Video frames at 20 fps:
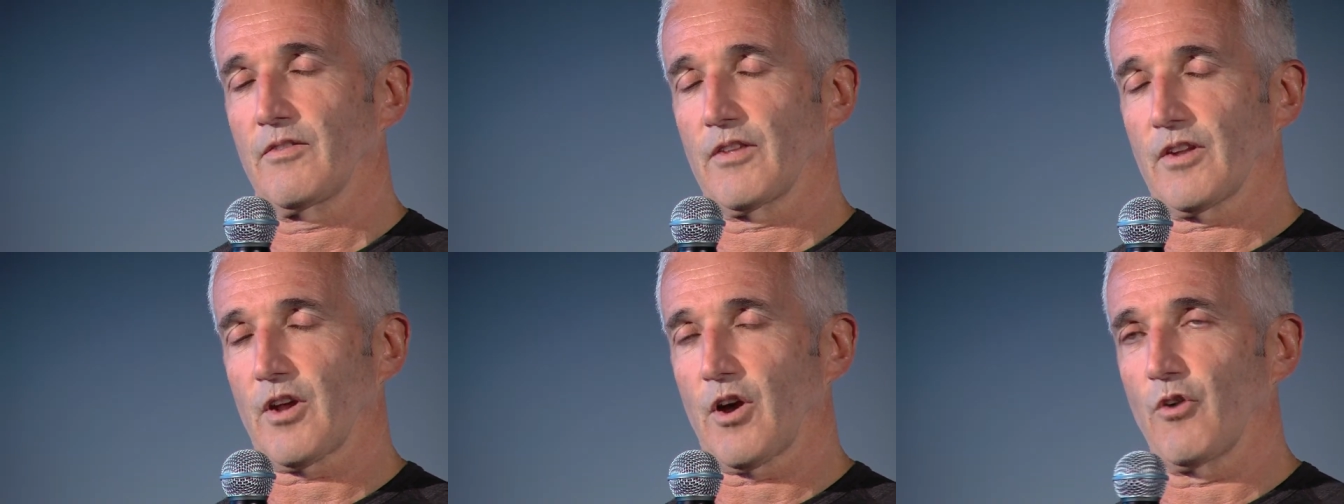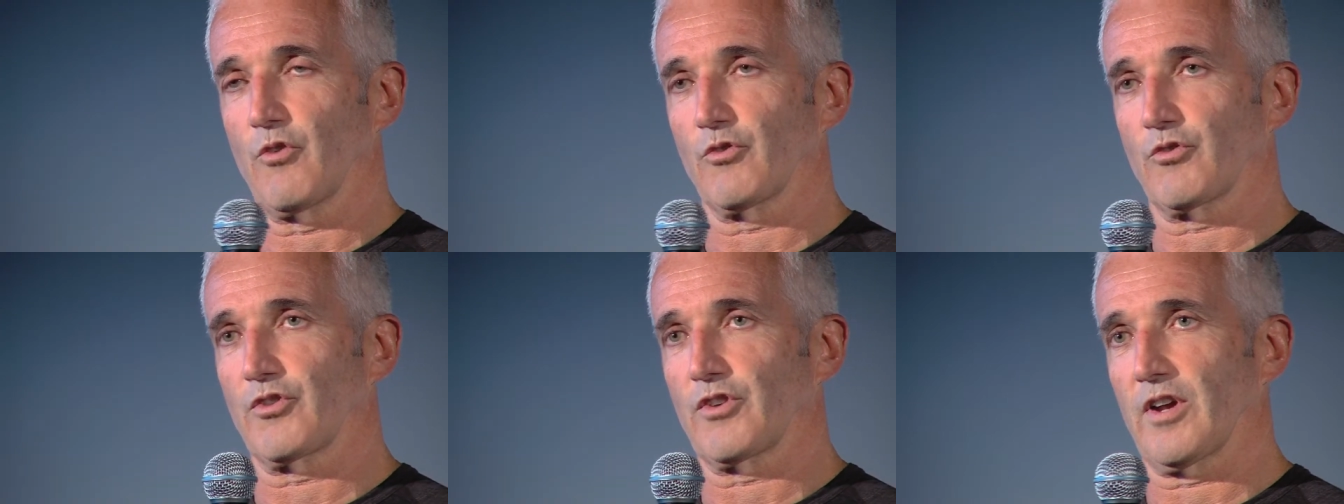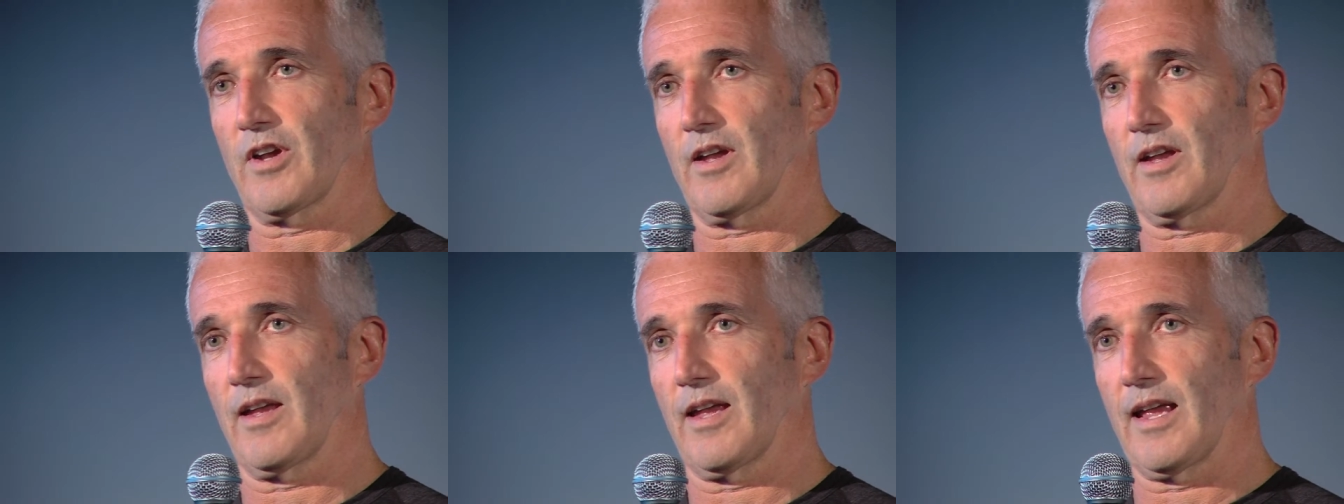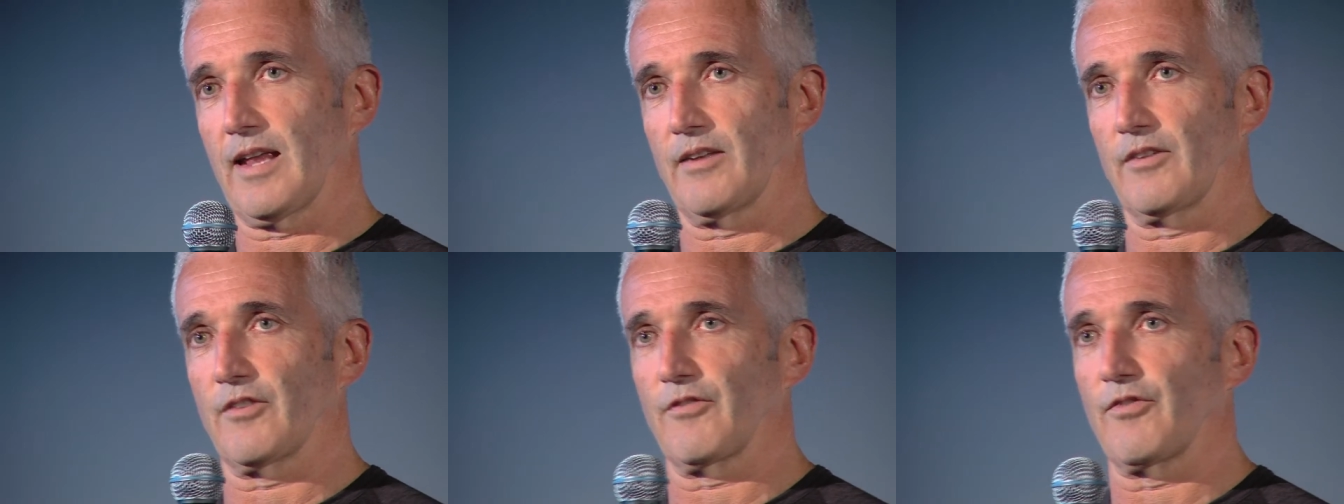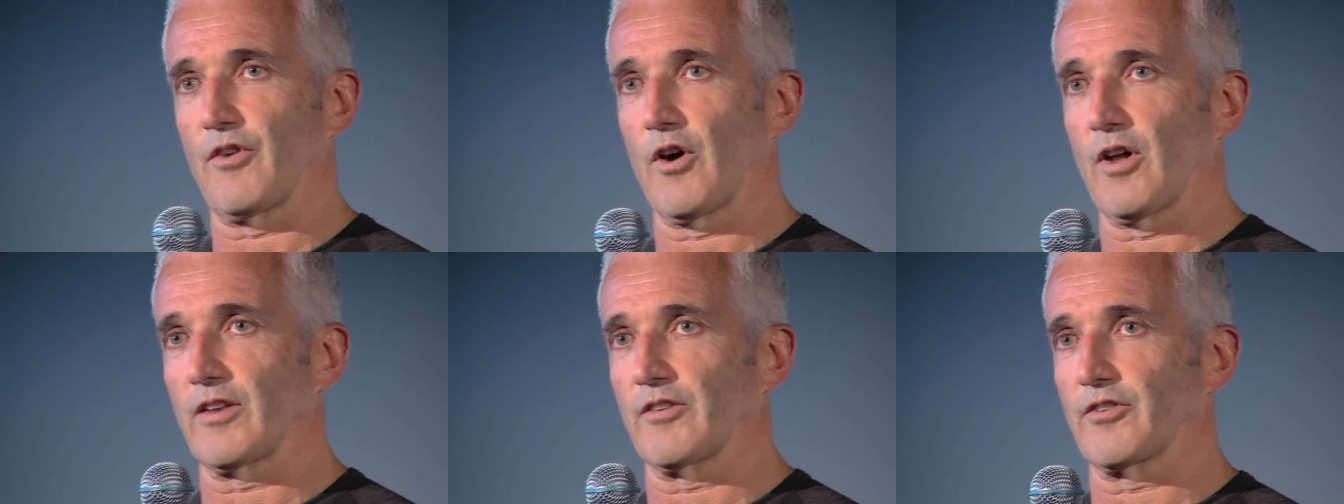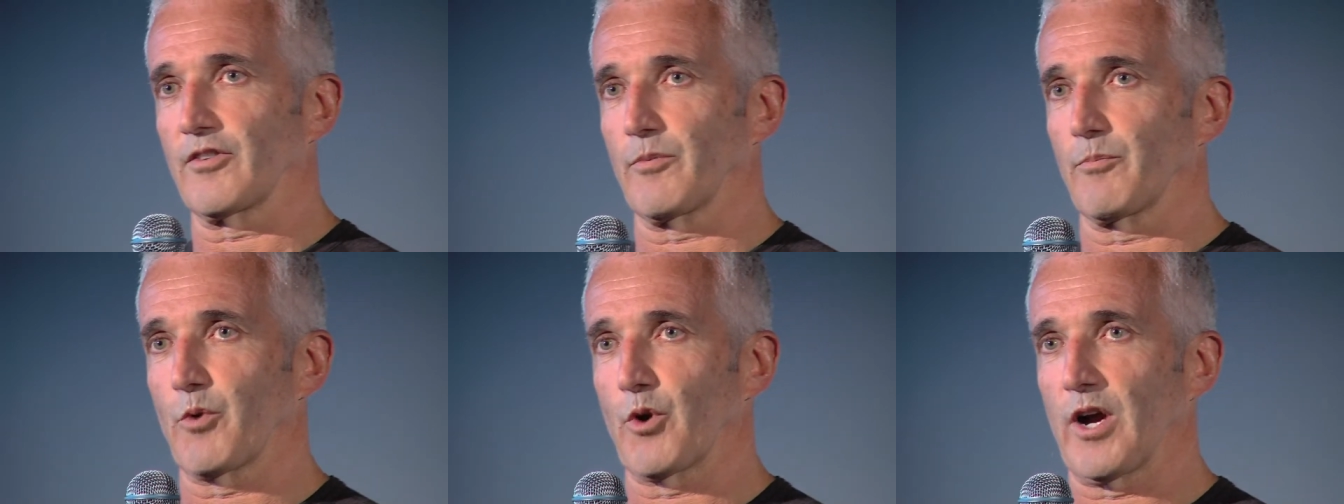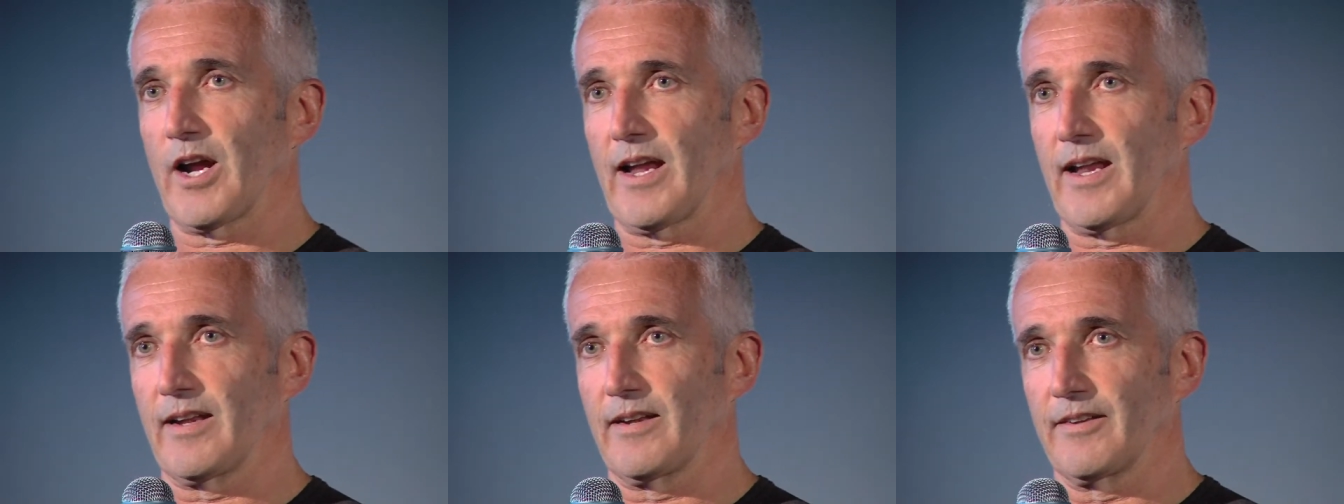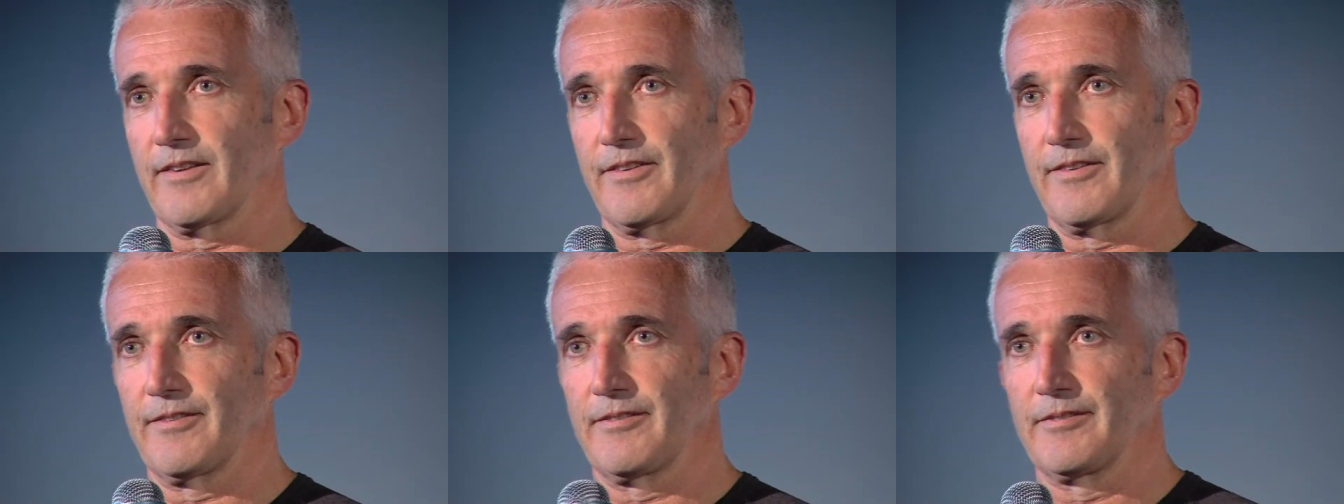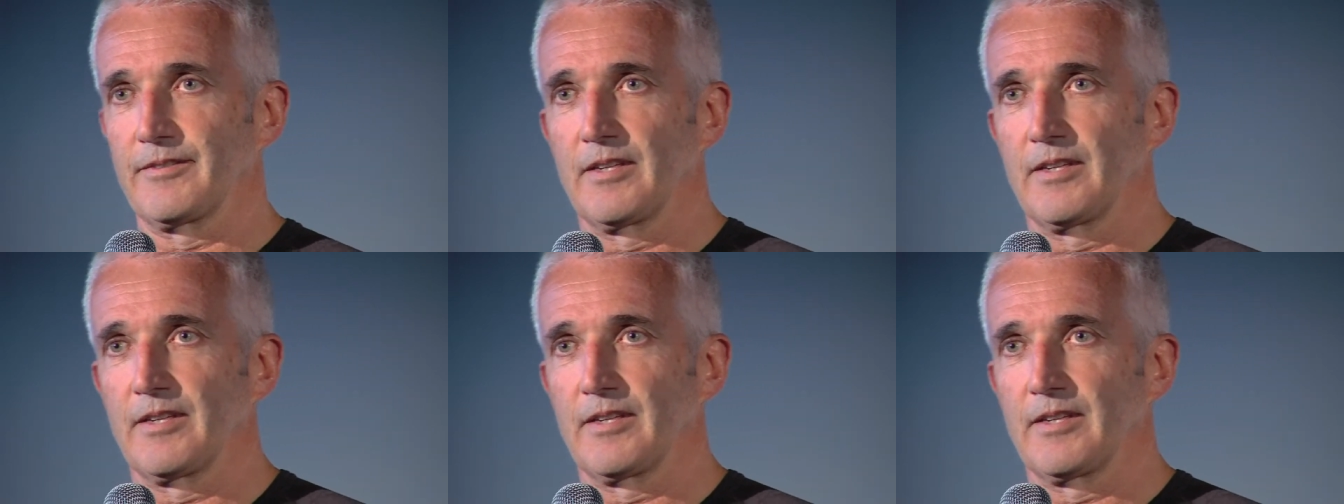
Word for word: the culture and defines the brand.